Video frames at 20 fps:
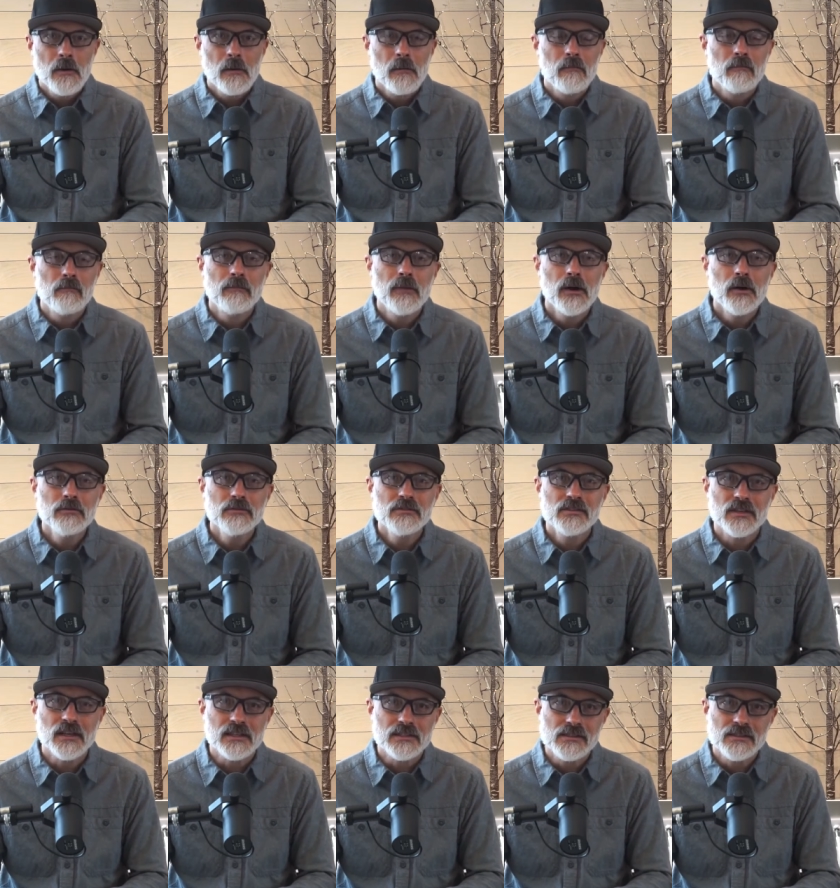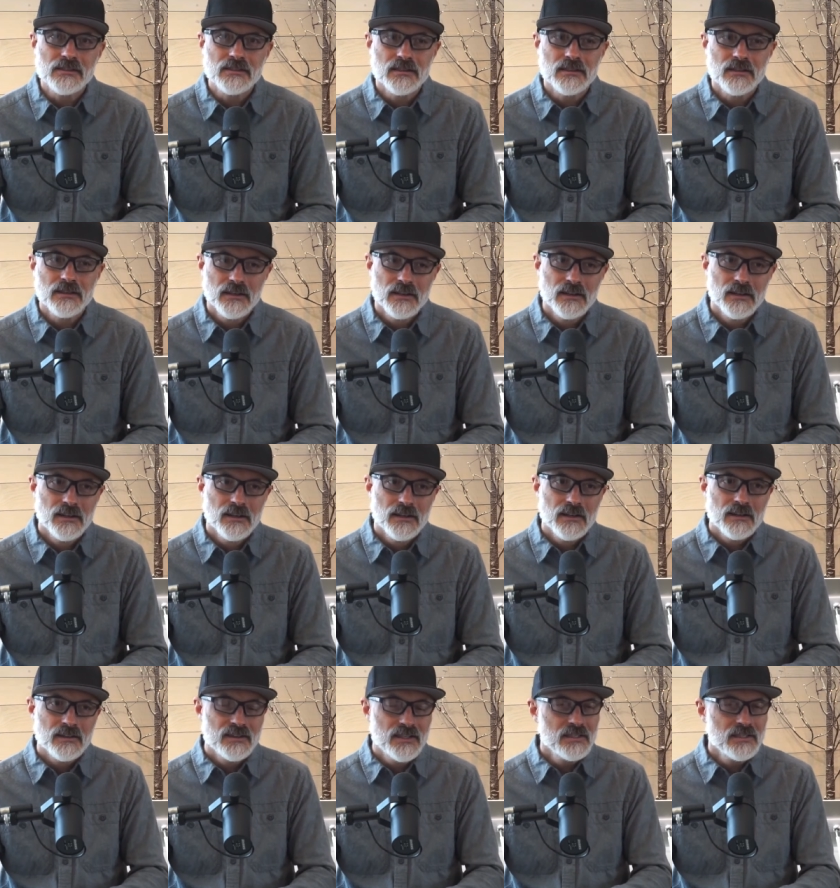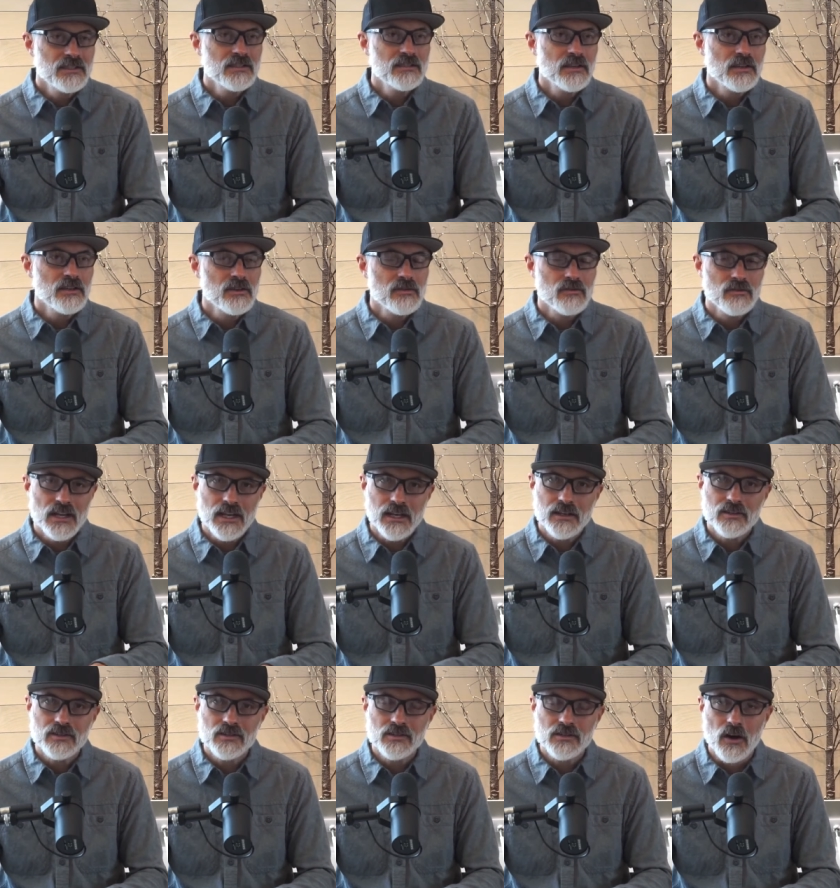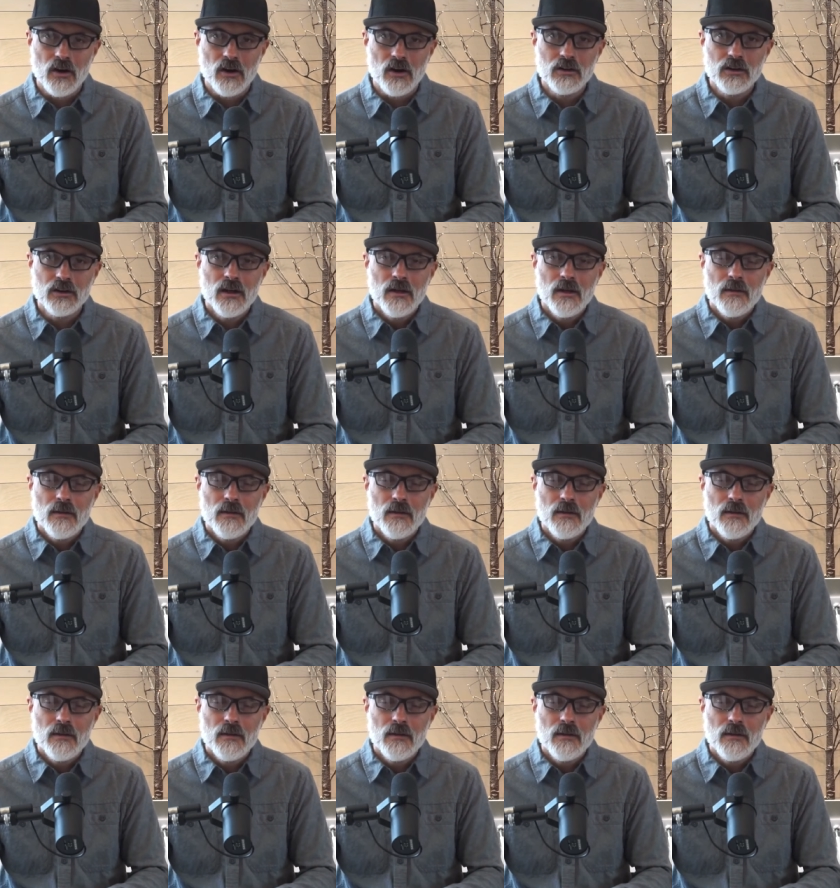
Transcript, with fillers: Moses. This is a unique song